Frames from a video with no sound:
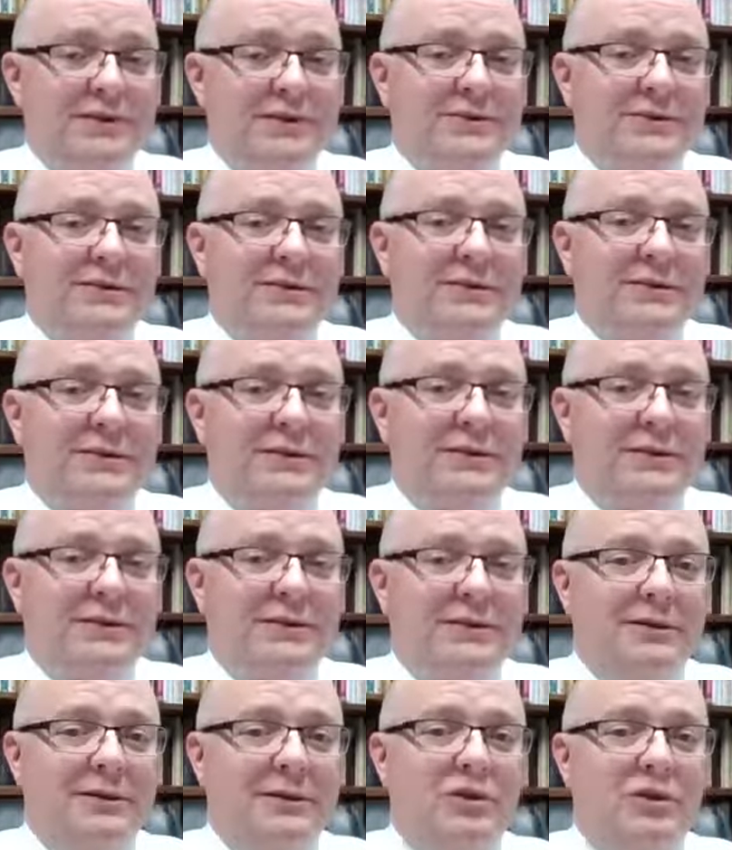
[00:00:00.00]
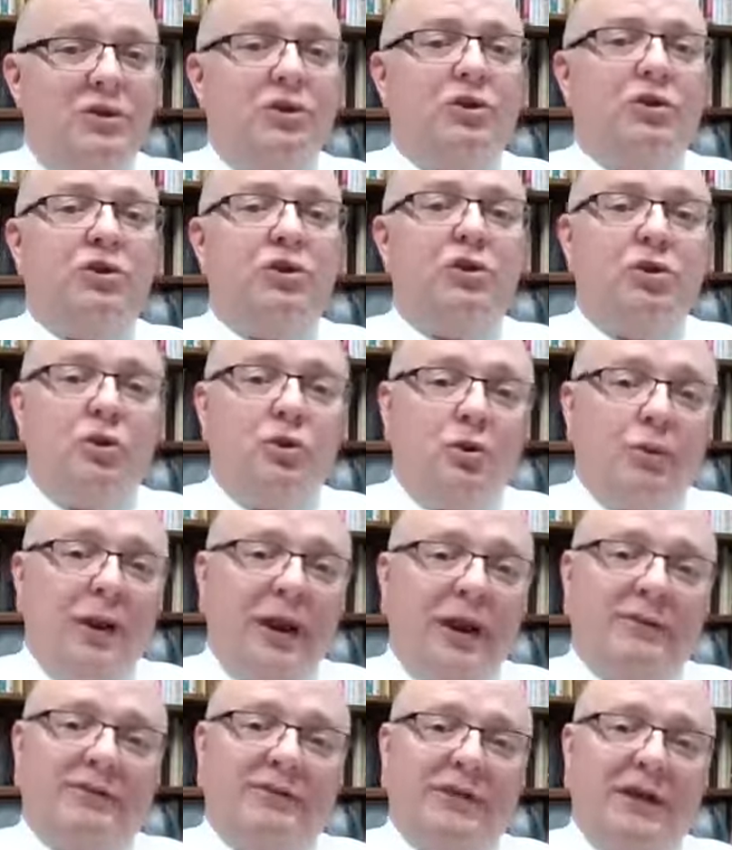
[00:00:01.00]
is do
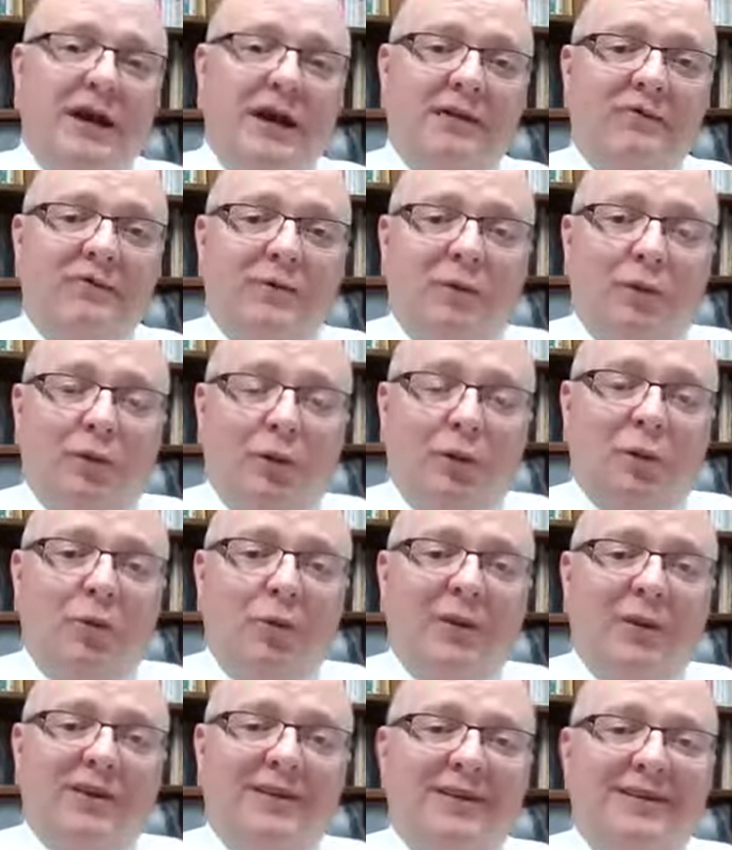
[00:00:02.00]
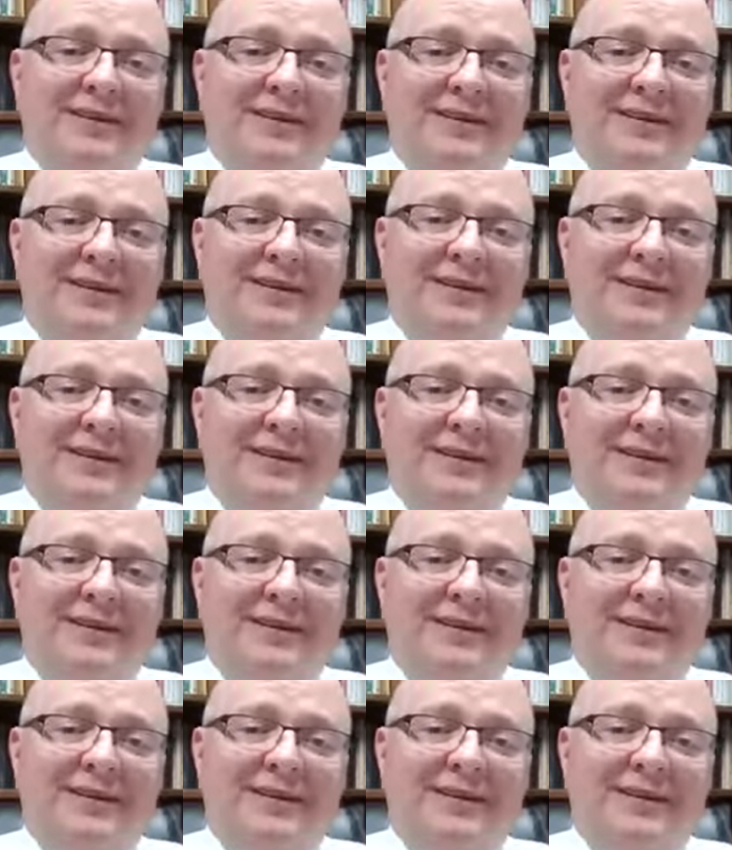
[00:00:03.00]
you have time for the Lord?